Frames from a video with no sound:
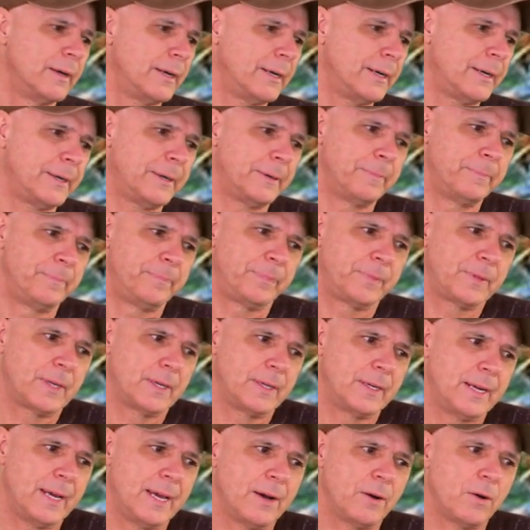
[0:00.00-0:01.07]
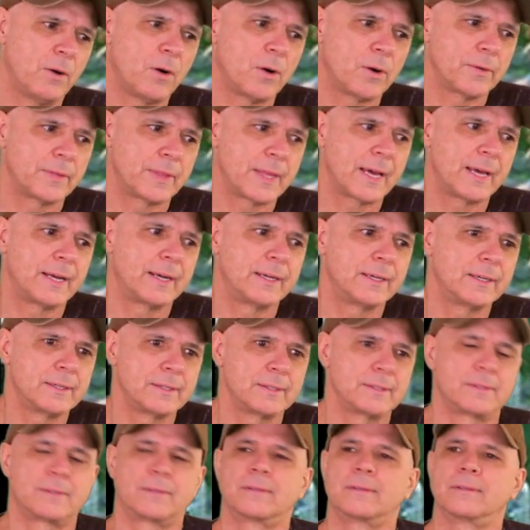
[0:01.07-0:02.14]
um, and how hard that
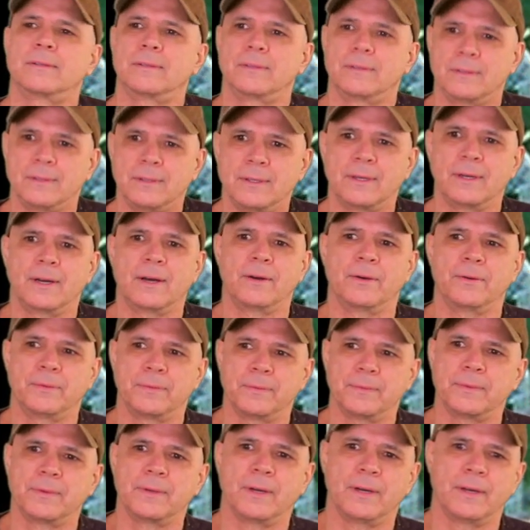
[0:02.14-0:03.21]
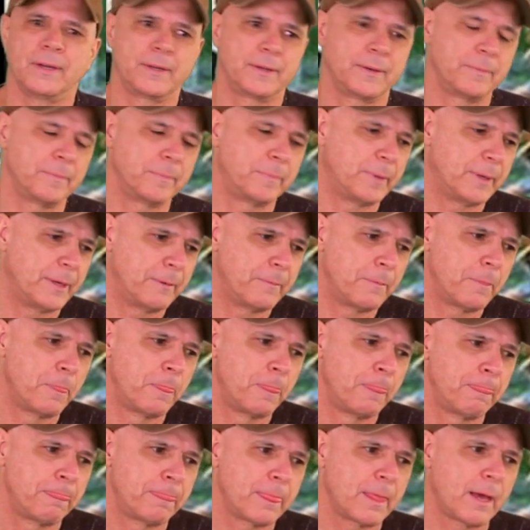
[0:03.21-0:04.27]
is, you know, on them. But
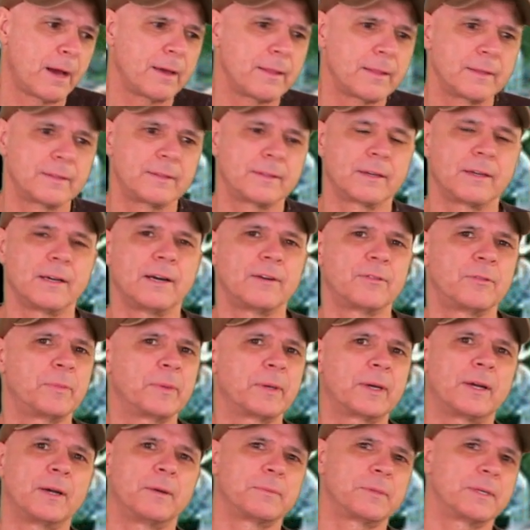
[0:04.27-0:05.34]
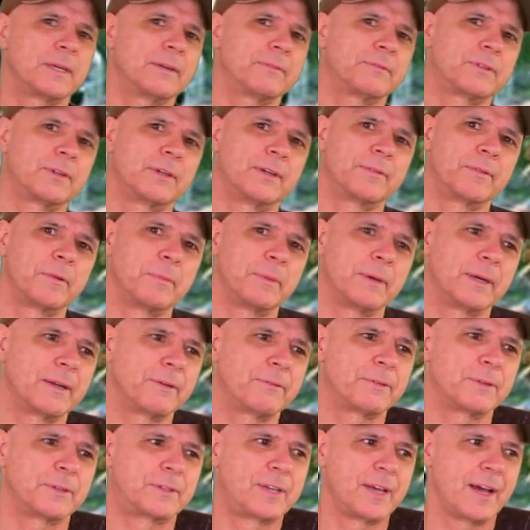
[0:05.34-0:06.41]
no, I think the government comes after everybody
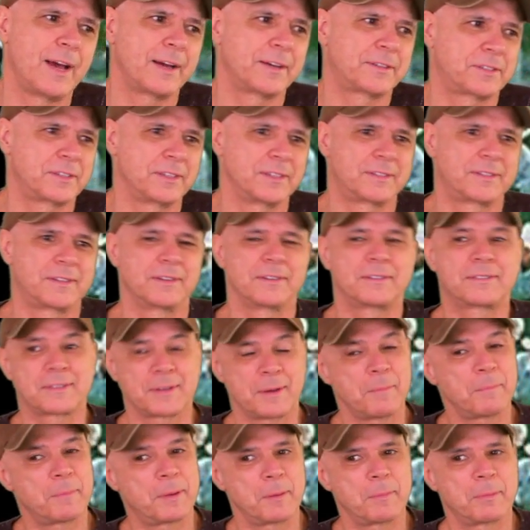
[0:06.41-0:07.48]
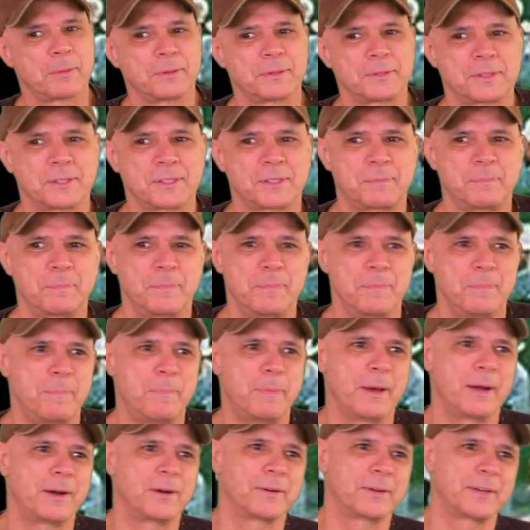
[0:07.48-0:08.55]
for taxes. Some people are just
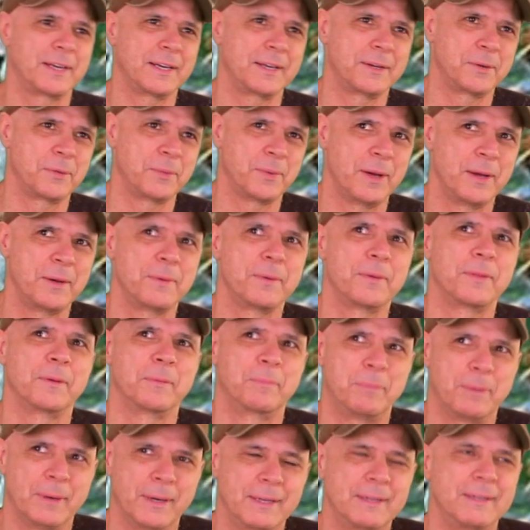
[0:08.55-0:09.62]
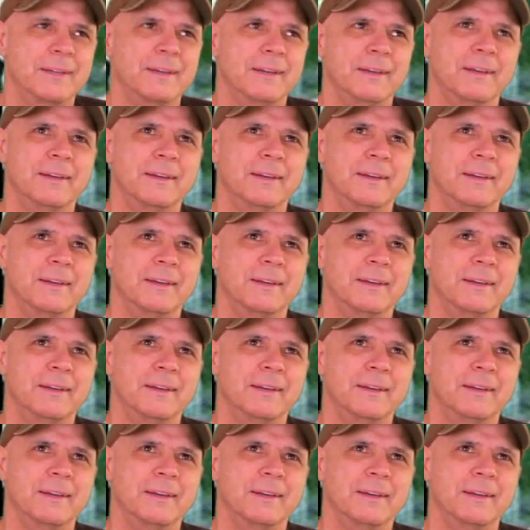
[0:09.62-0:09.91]
better at getting away with it, but,